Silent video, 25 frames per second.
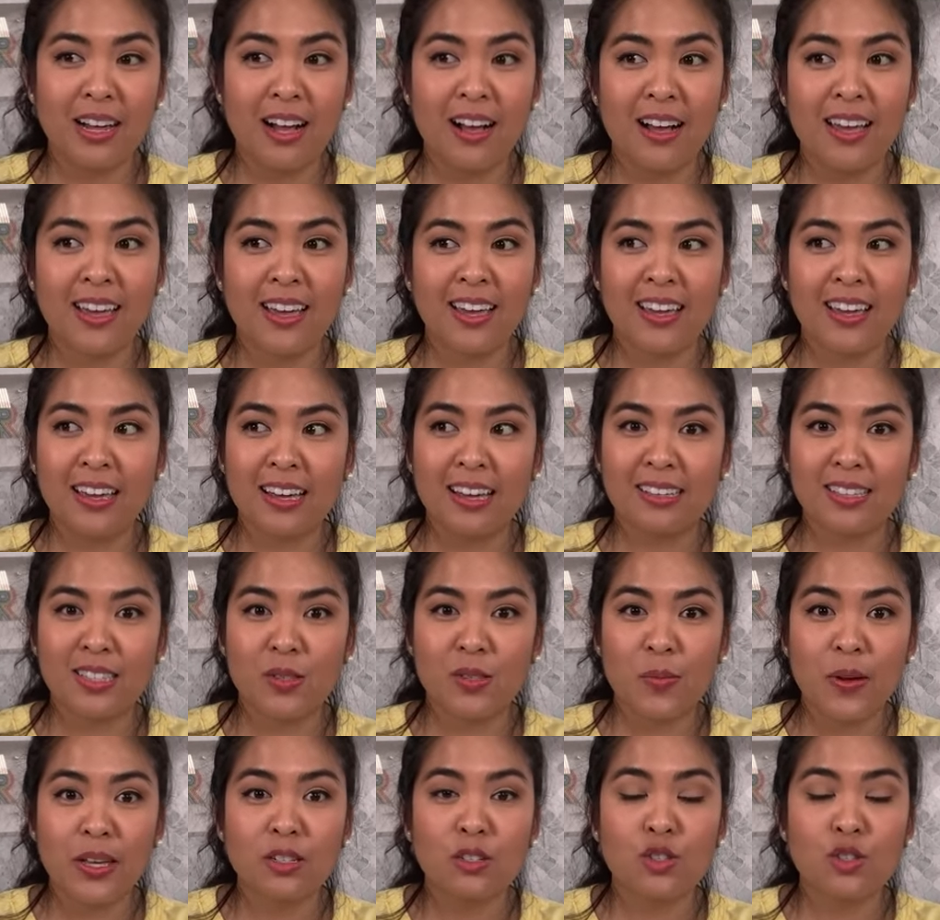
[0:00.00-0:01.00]
I
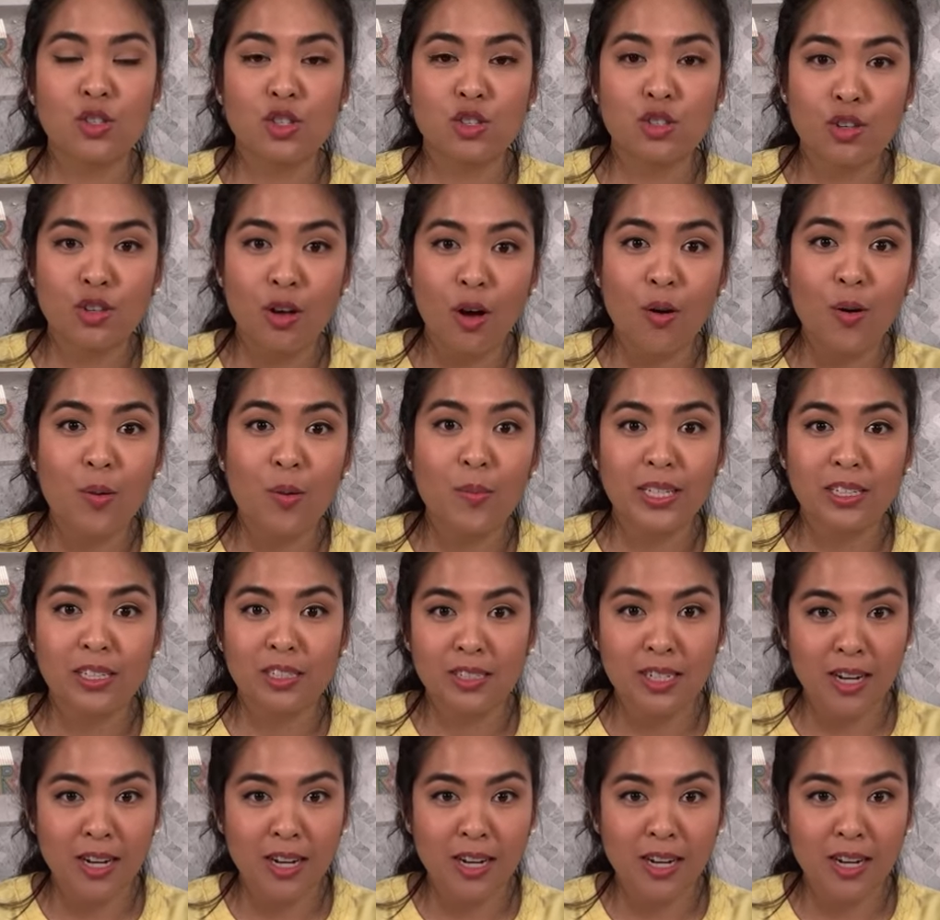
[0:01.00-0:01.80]
spend so much